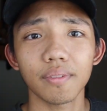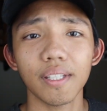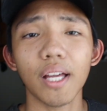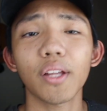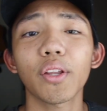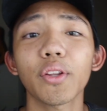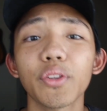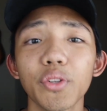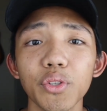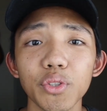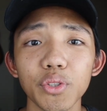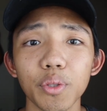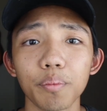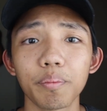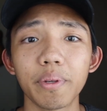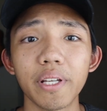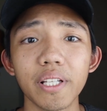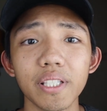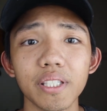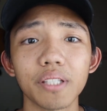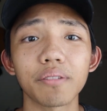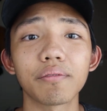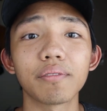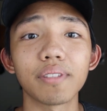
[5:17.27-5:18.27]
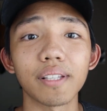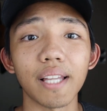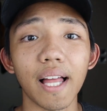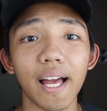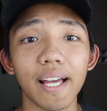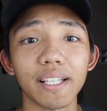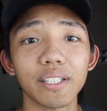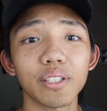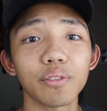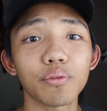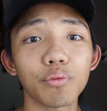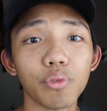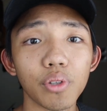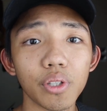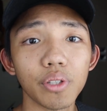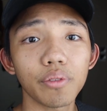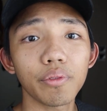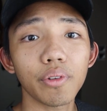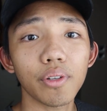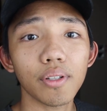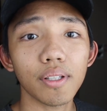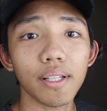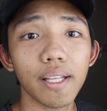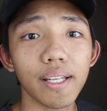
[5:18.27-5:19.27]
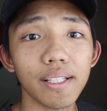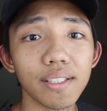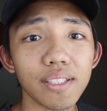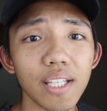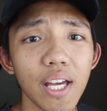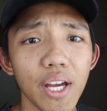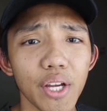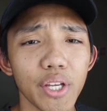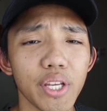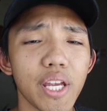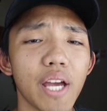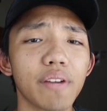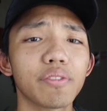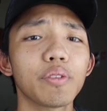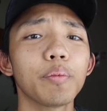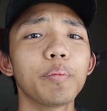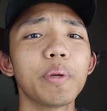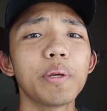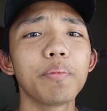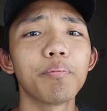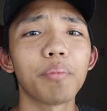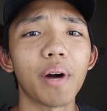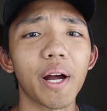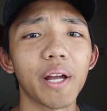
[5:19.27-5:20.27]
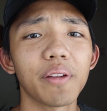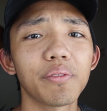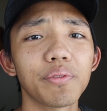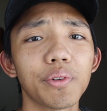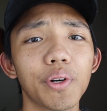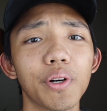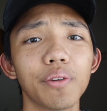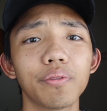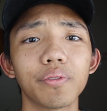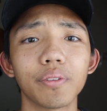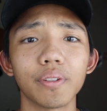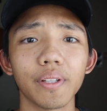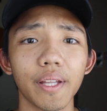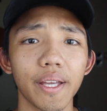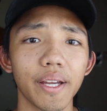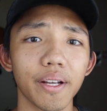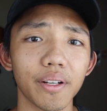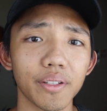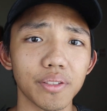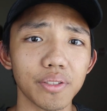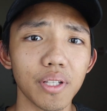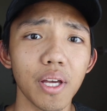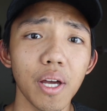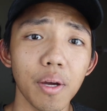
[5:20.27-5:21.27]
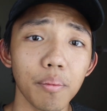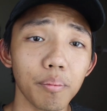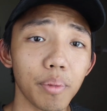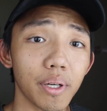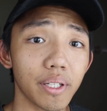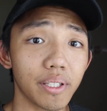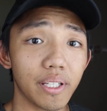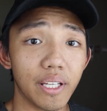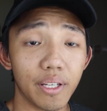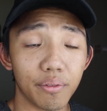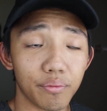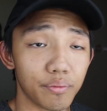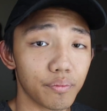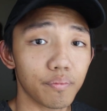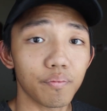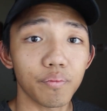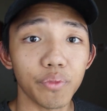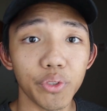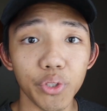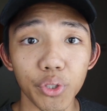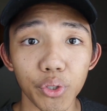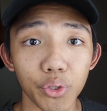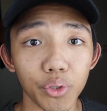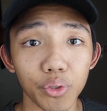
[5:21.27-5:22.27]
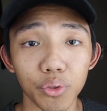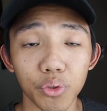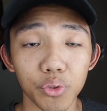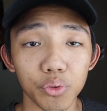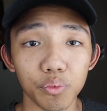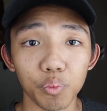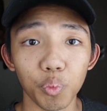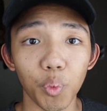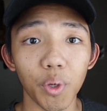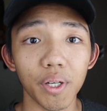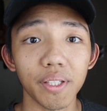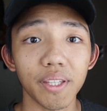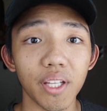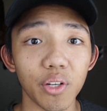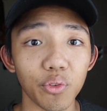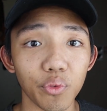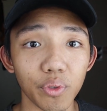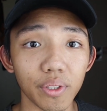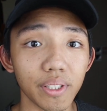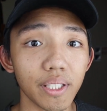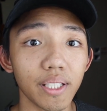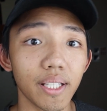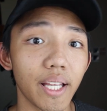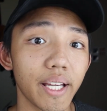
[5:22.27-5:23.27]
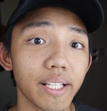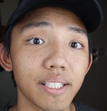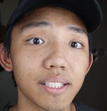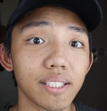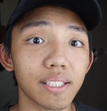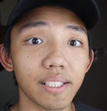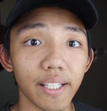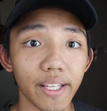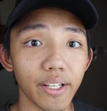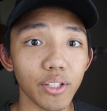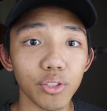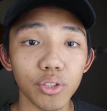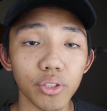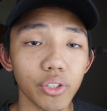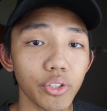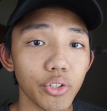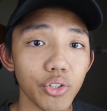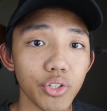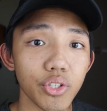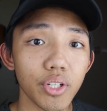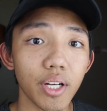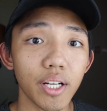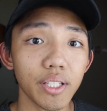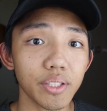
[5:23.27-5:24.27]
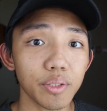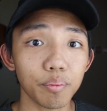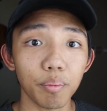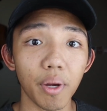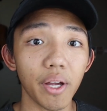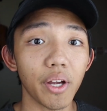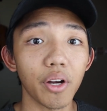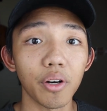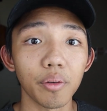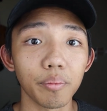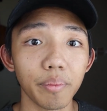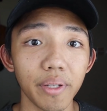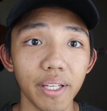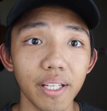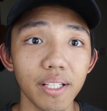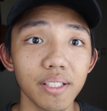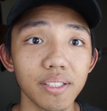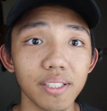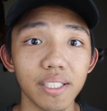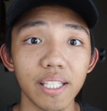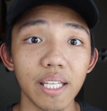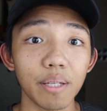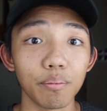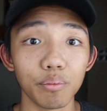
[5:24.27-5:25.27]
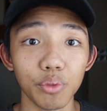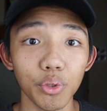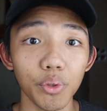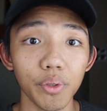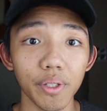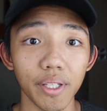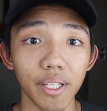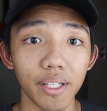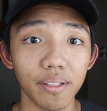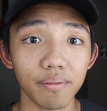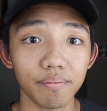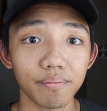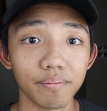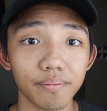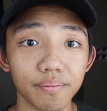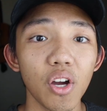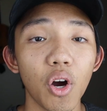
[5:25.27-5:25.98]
Now that there's a piece of glass in front of your lens, you have to be mindful of glares, but if you're one that really likes glares in your shots, by all means keep doing it.